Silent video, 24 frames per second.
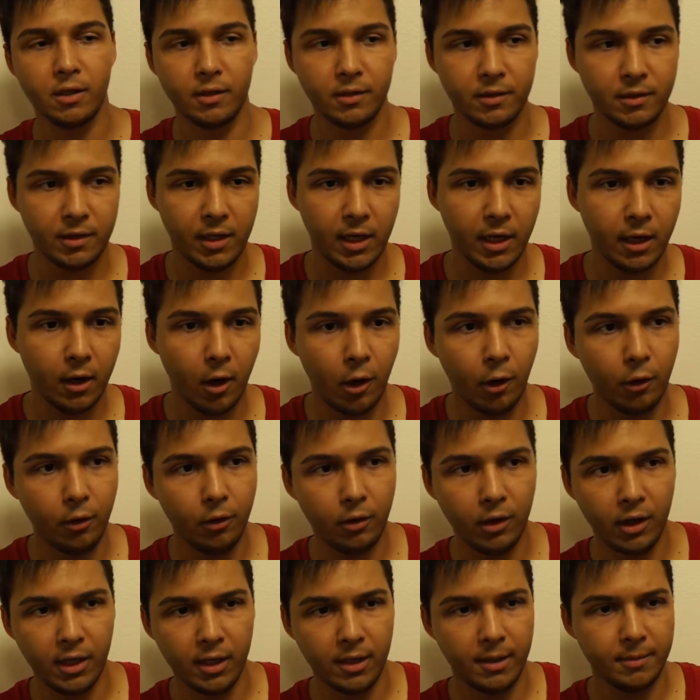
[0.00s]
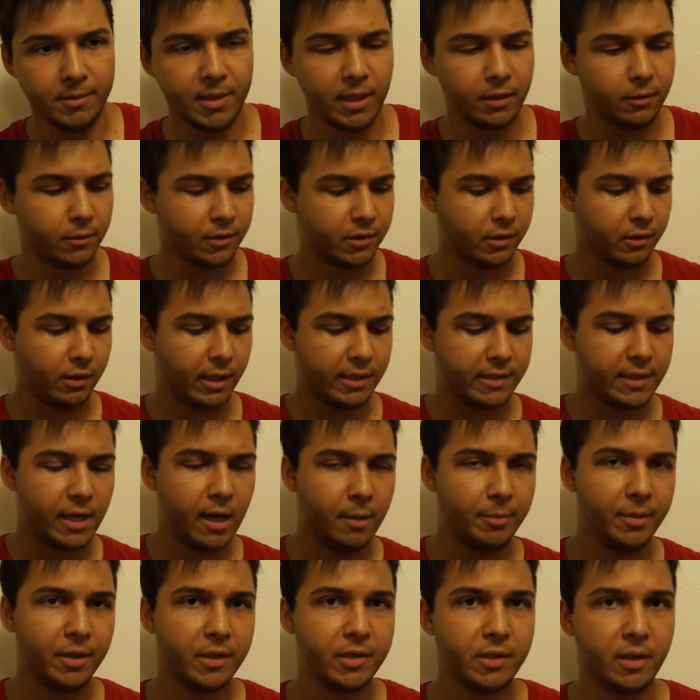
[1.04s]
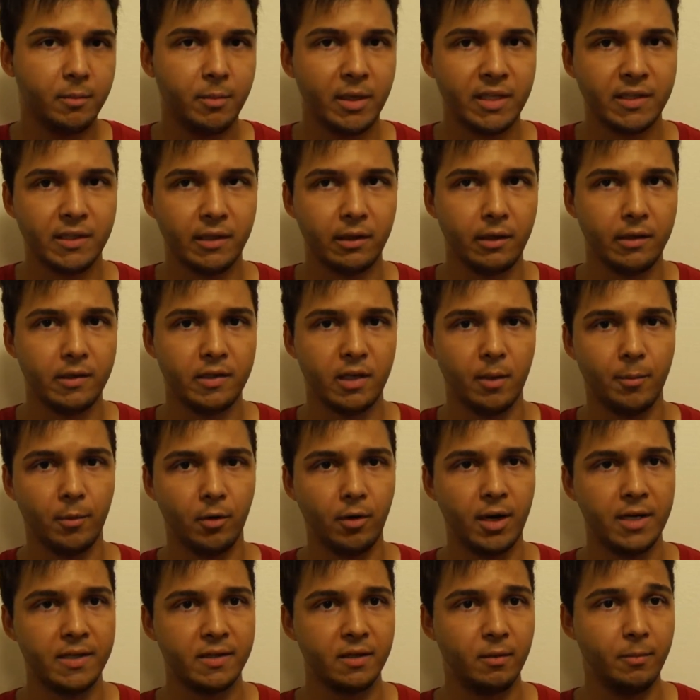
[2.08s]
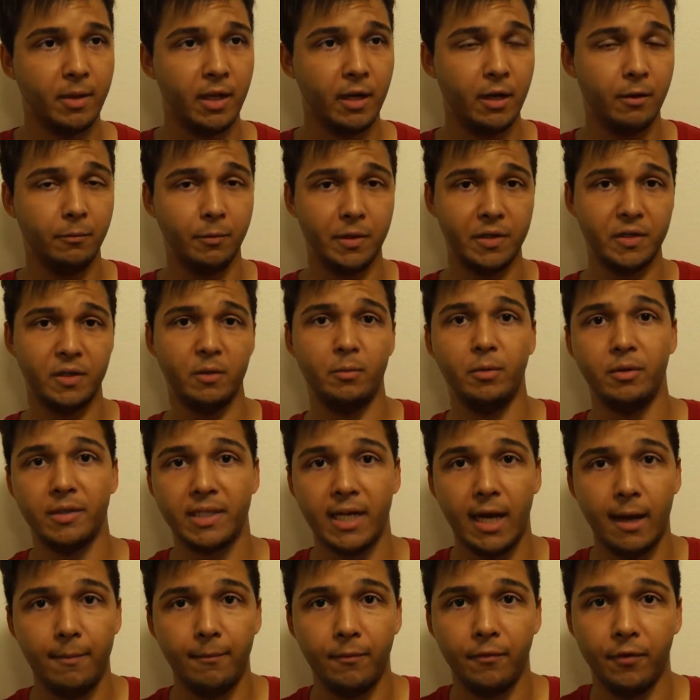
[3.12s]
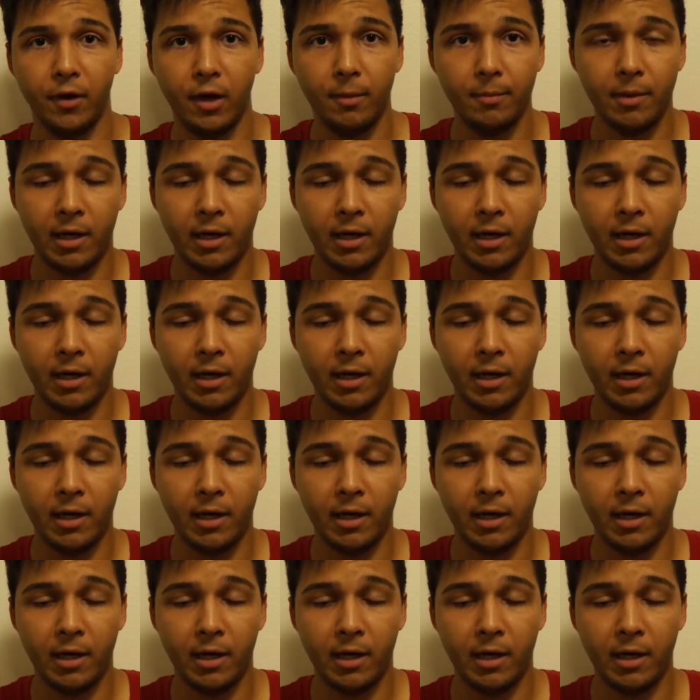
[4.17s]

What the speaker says: take those select topics and basically summarize them in a reasonable time frame.